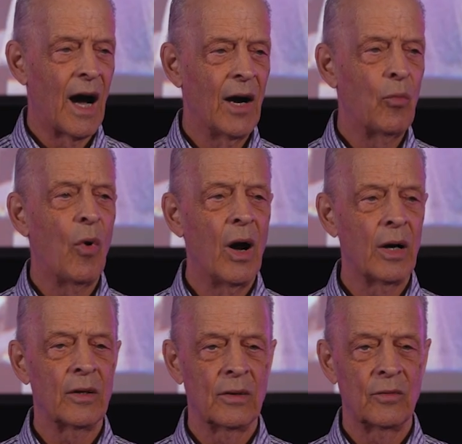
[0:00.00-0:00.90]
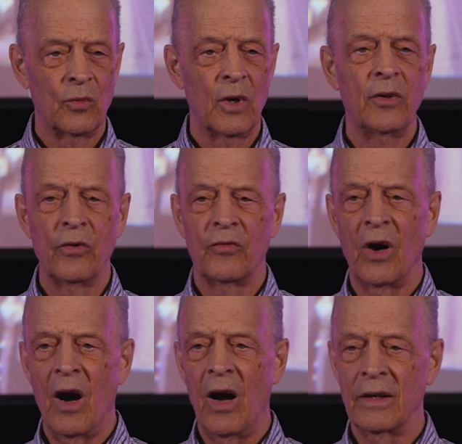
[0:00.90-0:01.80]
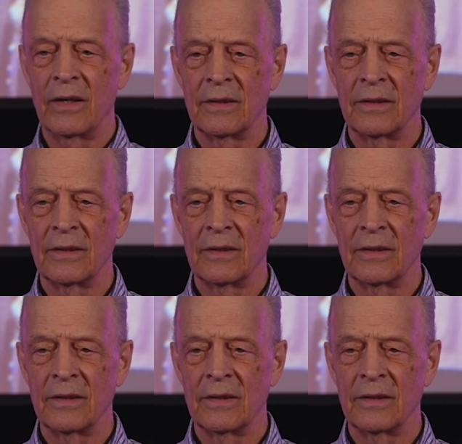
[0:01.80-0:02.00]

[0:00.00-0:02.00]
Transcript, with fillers: I want what you've got.